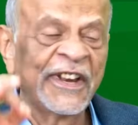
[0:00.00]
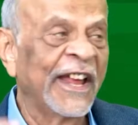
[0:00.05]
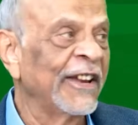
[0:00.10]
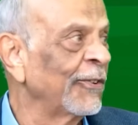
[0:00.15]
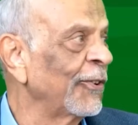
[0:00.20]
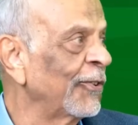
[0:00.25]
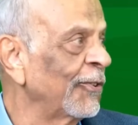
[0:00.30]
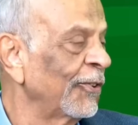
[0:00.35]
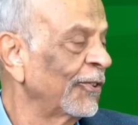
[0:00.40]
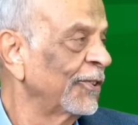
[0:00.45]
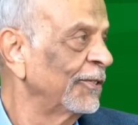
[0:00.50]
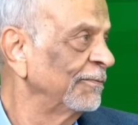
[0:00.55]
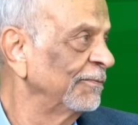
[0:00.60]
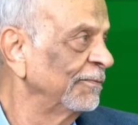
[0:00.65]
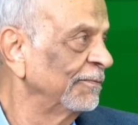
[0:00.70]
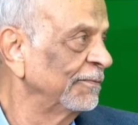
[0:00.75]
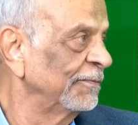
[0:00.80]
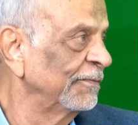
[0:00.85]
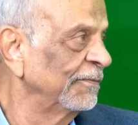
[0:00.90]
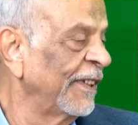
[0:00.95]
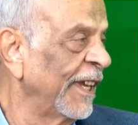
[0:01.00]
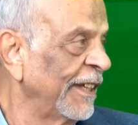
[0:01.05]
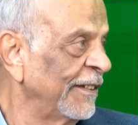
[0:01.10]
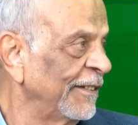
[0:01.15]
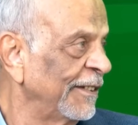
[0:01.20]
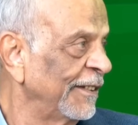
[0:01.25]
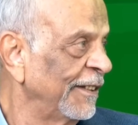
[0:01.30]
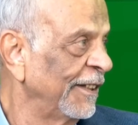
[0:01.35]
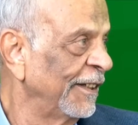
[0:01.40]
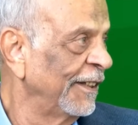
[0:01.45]
9 o'clock,
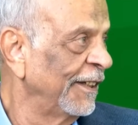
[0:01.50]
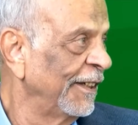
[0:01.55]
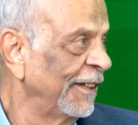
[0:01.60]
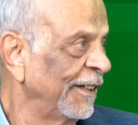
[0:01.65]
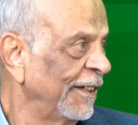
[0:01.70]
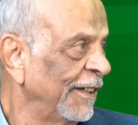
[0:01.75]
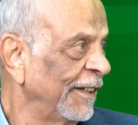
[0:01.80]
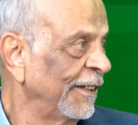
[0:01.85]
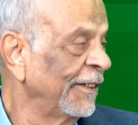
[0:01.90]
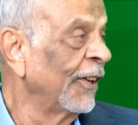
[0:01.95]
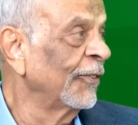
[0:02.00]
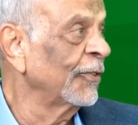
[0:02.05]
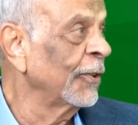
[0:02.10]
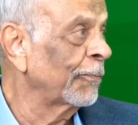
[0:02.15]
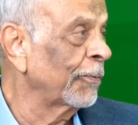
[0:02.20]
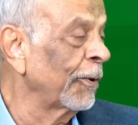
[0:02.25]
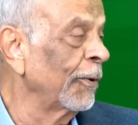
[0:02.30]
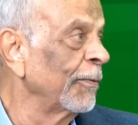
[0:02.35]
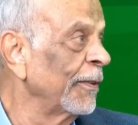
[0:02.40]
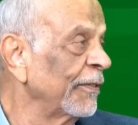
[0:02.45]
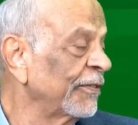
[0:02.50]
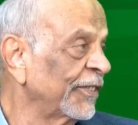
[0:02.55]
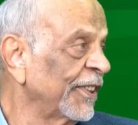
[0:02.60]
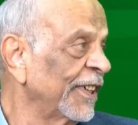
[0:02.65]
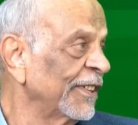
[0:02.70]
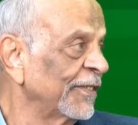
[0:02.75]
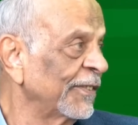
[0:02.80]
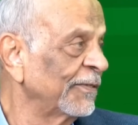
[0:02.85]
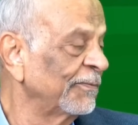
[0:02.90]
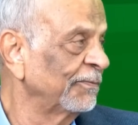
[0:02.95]
night. Now the problem
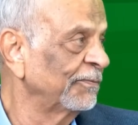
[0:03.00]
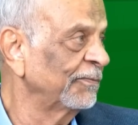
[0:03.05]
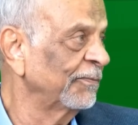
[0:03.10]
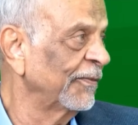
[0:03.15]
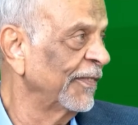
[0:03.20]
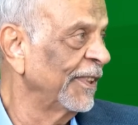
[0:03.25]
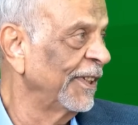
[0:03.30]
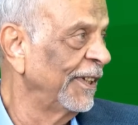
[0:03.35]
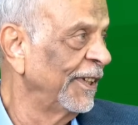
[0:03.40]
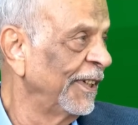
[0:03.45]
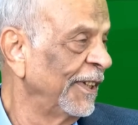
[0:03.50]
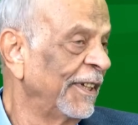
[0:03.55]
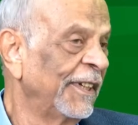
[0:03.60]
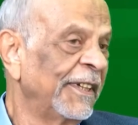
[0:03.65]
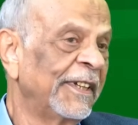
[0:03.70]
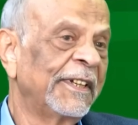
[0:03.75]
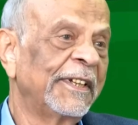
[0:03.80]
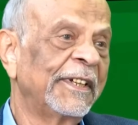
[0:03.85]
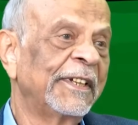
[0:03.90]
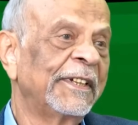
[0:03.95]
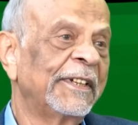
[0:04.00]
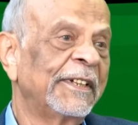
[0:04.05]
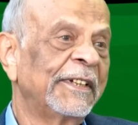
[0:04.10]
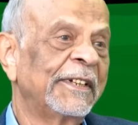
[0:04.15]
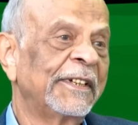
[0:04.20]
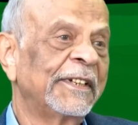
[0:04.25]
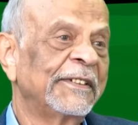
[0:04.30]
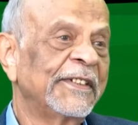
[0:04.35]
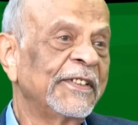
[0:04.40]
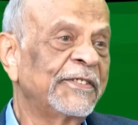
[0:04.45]
starts.
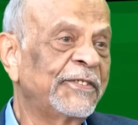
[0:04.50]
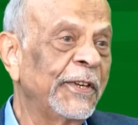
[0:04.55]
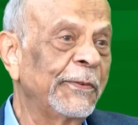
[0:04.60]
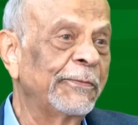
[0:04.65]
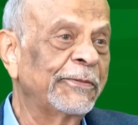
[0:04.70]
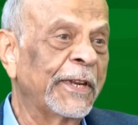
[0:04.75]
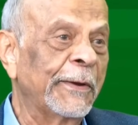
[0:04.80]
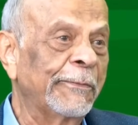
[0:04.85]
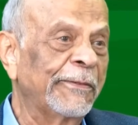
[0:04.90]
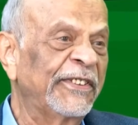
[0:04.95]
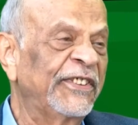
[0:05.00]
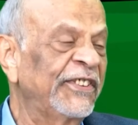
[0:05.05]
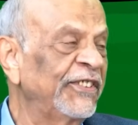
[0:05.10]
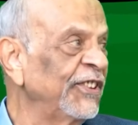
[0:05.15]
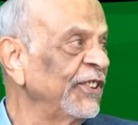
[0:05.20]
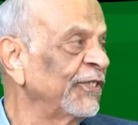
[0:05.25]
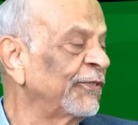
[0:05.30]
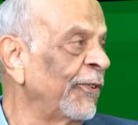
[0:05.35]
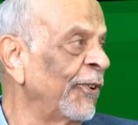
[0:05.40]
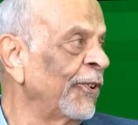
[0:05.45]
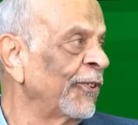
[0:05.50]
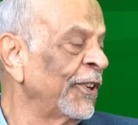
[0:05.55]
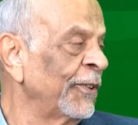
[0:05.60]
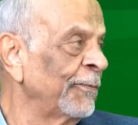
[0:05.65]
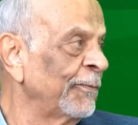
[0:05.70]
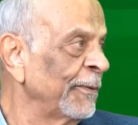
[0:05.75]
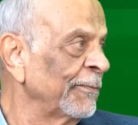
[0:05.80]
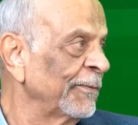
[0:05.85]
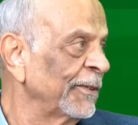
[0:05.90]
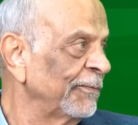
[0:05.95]
The ship's capacity is
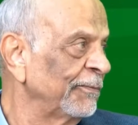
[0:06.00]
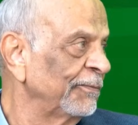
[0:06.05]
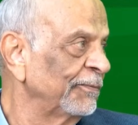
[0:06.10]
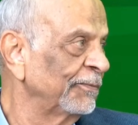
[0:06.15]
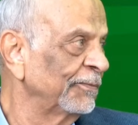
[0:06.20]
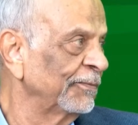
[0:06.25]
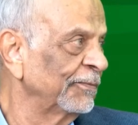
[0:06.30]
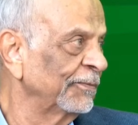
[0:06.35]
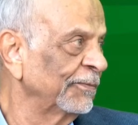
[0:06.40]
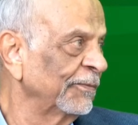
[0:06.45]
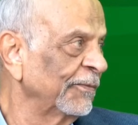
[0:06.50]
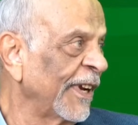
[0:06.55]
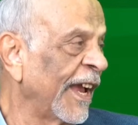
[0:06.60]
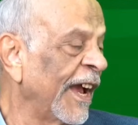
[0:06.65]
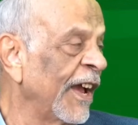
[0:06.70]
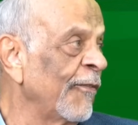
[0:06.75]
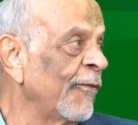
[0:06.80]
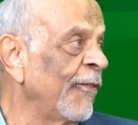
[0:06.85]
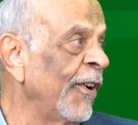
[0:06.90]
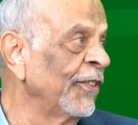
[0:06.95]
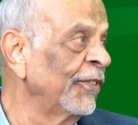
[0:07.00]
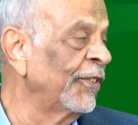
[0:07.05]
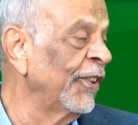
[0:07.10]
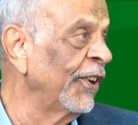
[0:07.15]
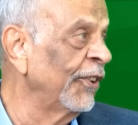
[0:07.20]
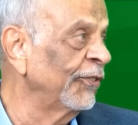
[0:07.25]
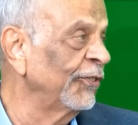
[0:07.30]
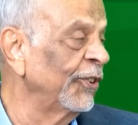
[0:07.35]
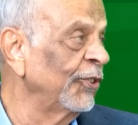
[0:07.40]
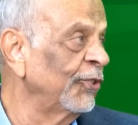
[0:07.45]
400 people. I have
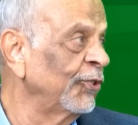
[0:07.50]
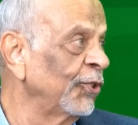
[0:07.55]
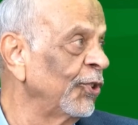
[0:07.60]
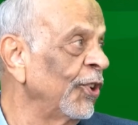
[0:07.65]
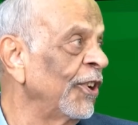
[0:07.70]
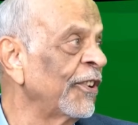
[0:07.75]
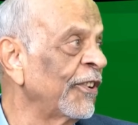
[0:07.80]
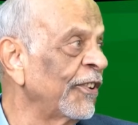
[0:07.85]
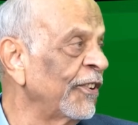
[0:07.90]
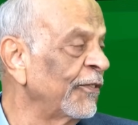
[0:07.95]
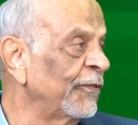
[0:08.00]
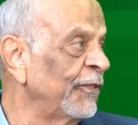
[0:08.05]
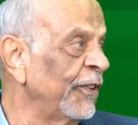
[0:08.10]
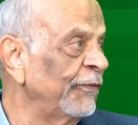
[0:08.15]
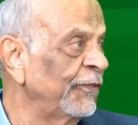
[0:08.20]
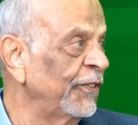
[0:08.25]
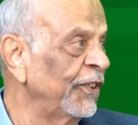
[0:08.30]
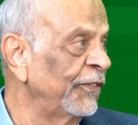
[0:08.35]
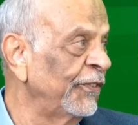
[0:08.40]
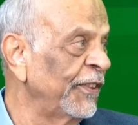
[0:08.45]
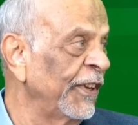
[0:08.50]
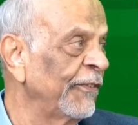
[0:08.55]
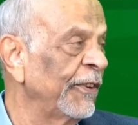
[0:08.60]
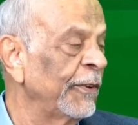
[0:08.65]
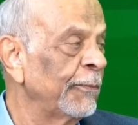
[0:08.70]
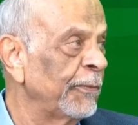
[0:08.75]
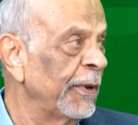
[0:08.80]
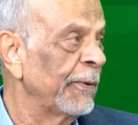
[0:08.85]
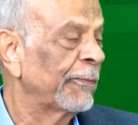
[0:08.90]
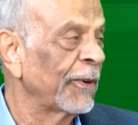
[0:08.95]

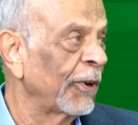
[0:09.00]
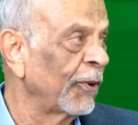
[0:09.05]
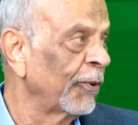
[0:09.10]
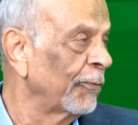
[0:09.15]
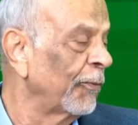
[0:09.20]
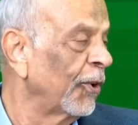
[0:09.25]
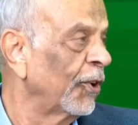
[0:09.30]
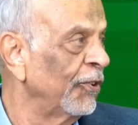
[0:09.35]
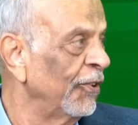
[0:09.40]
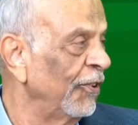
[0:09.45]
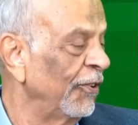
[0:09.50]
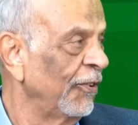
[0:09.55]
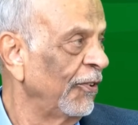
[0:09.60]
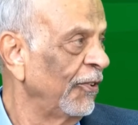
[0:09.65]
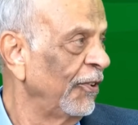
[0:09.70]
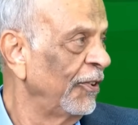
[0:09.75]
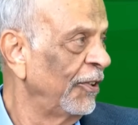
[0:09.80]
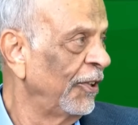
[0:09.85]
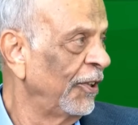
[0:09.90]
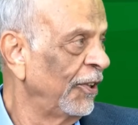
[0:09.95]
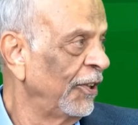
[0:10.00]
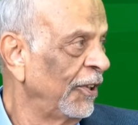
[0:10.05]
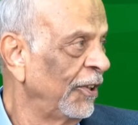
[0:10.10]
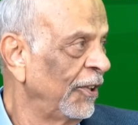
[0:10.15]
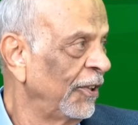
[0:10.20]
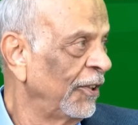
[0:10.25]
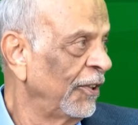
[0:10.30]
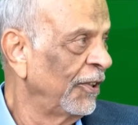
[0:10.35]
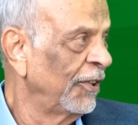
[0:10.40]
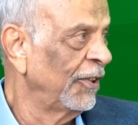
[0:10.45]
1,257 people on board.
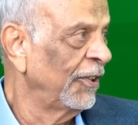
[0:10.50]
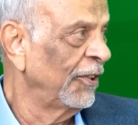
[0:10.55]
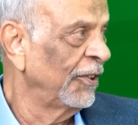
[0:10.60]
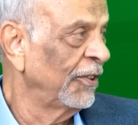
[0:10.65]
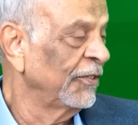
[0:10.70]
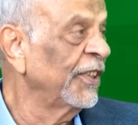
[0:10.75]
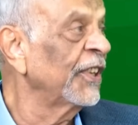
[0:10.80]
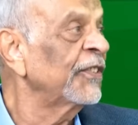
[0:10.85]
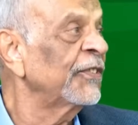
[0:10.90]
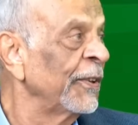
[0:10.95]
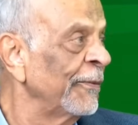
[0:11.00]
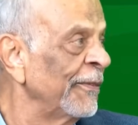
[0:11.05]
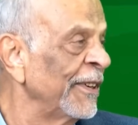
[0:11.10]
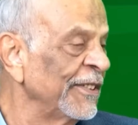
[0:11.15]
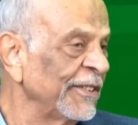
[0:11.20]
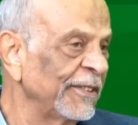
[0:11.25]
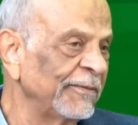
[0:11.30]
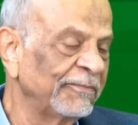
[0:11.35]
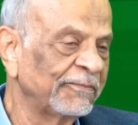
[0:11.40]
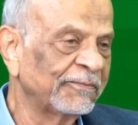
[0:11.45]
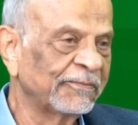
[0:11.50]
Just imagine.